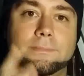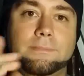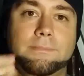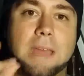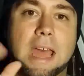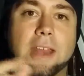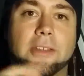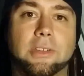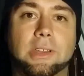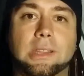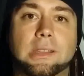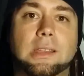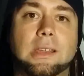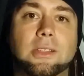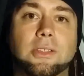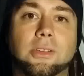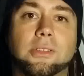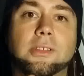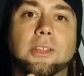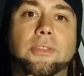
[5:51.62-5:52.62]
batteries.
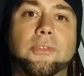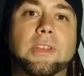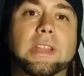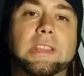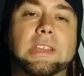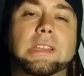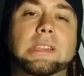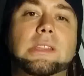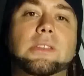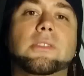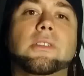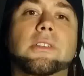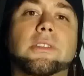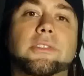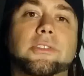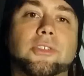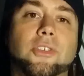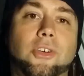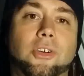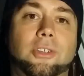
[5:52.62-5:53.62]
Those are the 3 things you can
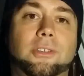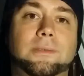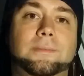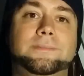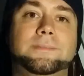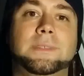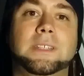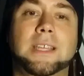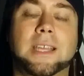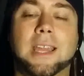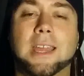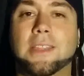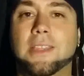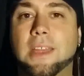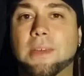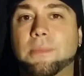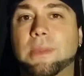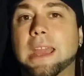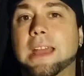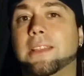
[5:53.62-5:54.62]
control.
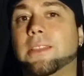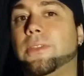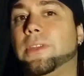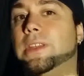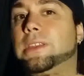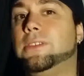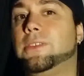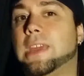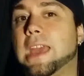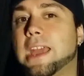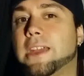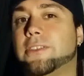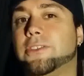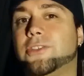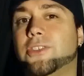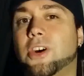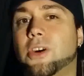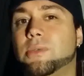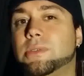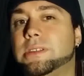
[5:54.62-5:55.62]
Then we have the things you can't
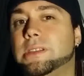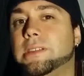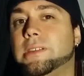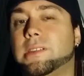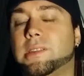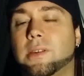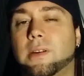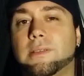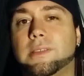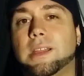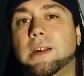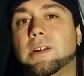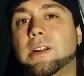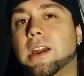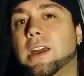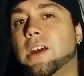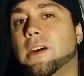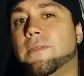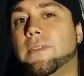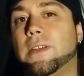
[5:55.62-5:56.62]
control, which is your soft cell
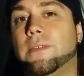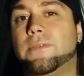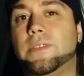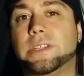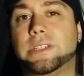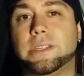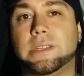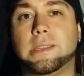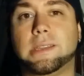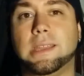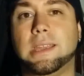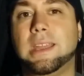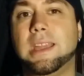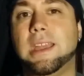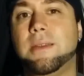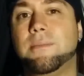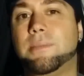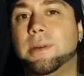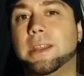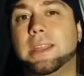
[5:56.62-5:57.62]
cutoff and efficiency.
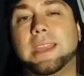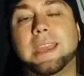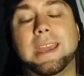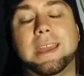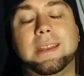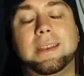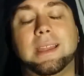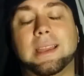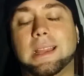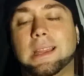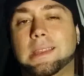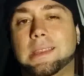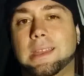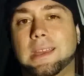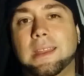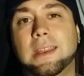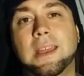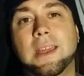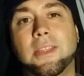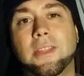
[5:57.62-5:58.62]
But again, like I
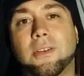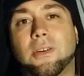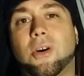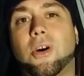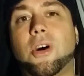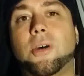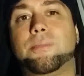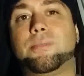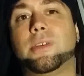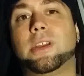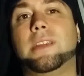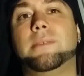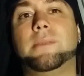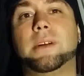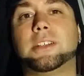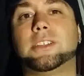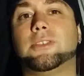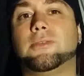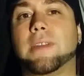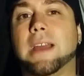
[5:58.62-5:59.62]
said, they're all pretty
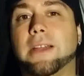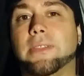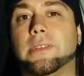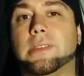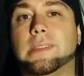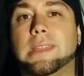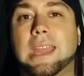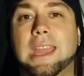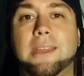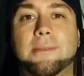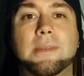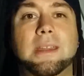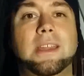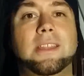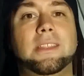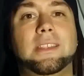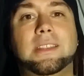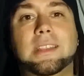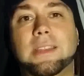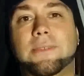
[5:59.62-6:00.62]
much around the same.
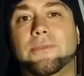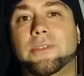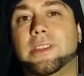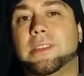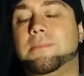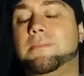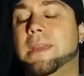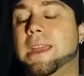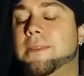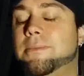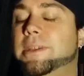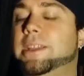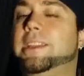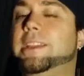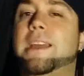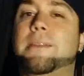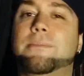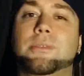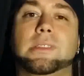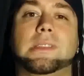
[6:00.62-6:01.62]
The difference may be
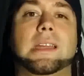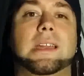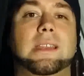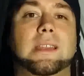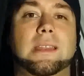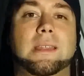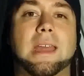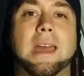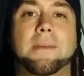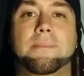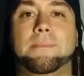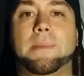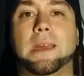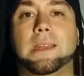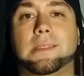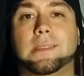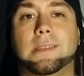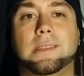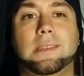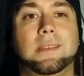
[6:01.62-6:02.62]
10% at
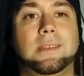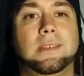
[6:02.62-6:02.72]
best.